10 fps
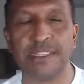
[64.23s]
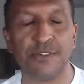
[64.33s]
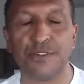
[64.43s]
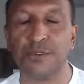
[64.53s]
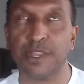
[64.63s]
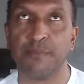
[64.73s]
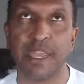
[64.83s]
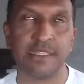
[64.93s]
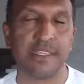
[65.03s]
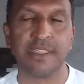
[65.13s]
that are doing
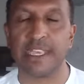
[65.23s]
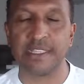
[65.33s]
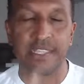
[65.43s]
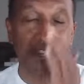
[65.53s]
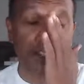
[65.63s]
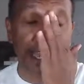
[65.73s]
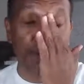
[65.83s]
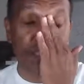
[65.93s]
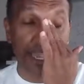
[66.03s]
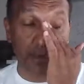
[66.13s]
amazing things there. So that
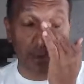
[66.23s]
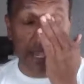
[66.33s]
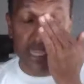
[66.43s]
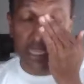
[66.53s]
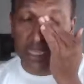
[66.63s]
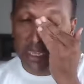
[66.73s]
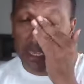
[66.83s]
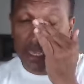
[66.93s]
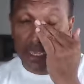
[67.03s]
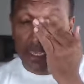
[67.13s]
was day 1.
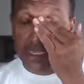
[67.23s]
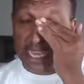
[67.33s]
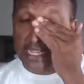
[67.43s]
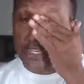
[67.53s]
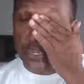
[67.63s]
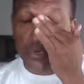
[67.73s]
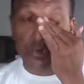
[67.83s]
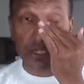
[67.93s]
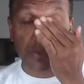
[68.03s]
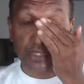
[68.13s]
Day 2,
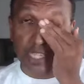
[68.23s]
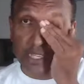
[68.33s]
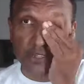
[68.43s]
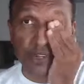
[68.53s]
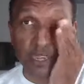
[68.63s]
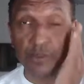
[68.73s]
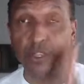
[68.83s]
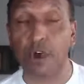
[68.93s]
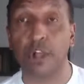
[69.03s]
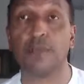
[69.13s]
which was yesterday, was
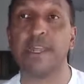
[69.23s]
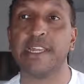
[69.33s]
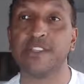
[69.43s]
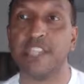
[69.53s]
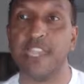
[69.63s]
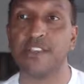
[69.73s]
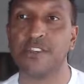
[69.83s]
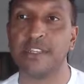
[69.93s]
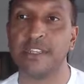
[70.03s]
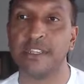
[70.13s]
all about
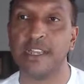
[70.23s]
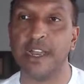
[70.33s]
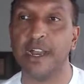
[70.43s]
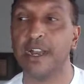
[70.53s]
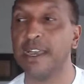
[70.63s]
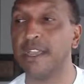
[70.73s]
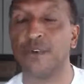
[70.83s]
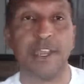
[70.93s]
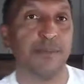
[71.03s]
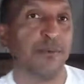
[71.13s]
education.
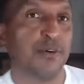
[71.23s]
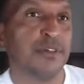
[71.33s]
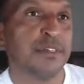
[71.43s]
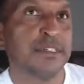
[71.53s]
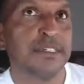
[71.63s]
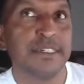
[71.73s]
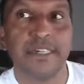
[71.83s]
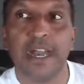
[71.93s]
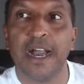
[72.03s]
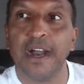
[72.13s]
Incredible.
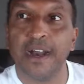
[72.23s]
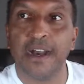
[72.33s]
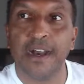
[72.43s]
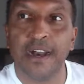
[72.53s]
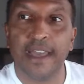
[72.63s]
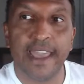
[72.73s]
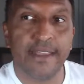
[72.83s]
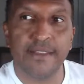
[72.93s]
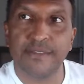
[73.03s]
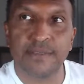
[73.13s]
And
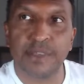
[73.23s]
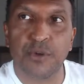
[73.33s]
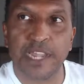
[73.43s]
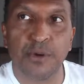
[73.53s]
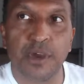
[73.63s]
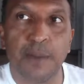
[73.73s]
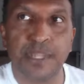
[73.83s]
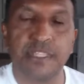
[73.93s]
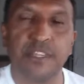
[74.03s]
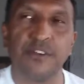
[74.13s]
some incredible
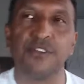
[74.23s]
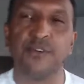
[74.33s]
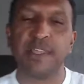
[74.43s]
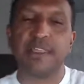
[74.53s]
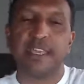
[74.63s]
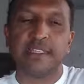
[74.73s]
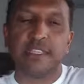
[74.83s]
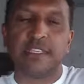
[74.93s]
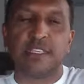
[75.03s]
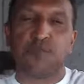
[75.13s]
companies that are doing things in
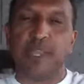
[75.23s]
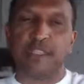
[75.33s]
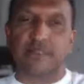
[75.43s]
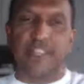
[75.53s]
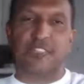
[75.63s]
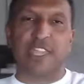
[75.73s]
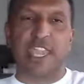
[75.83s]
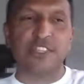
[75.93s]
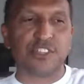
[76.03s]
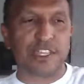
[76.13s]
the space of
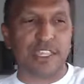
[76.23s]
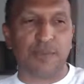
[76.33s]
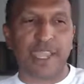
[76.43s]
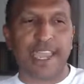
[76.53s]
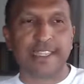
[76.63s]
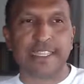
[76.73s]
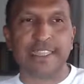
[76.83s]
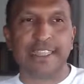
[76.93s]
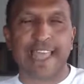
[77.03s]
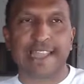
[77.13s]
education. And then we ended
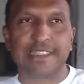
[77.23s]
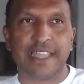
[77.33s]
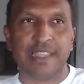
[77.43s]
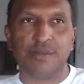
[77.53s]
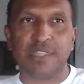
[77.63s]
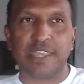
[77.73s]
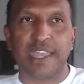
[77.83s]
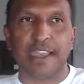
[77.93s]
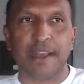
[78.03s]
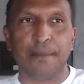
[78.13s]
last night with
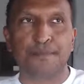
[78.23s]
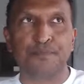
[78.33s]
a